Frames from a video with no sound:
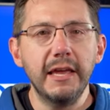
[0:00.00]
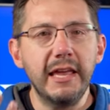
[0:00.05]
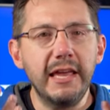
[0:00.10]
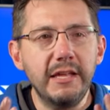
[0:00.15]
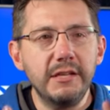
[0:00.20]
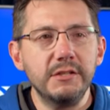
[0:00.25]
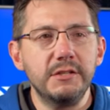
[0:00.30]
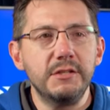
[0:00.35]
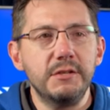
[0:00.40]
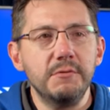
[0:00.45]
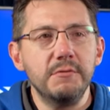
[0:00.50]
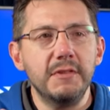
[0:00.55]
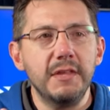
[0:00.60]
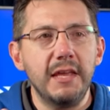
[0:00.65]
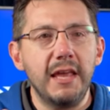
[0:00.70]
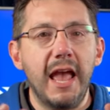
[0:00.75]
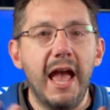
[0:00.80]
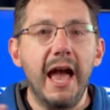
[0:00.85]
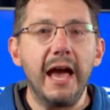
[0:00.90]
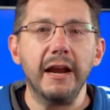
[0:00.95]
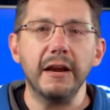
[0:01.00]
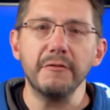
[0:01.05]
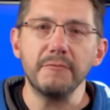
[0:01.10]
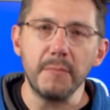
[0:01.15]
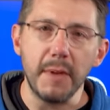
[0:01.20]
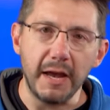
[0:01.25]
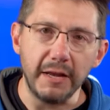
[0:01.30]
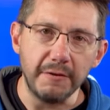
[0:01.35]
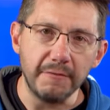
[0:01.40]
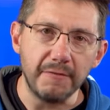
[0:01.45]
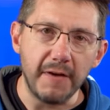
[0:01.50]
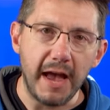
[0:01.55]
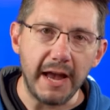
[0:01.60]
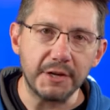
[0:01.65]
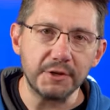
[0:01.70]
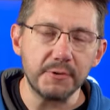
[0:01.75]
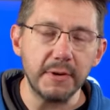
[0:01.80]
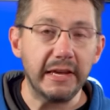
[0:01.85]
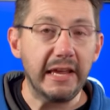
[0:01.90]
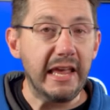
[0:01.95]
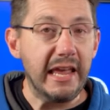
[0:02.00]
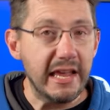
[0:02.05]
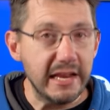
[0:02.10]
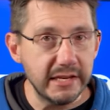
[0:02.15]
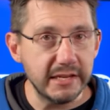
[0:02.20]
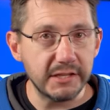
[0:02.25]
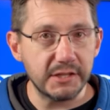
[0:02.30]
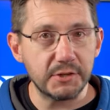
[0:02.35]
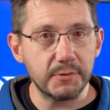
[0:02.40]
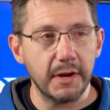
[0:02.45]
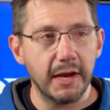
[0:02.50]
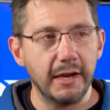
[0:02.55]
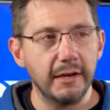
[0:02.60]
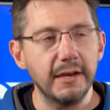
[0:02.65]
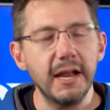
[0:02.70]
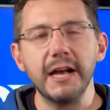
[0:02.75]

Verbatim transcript: into the additive manufacturing industry,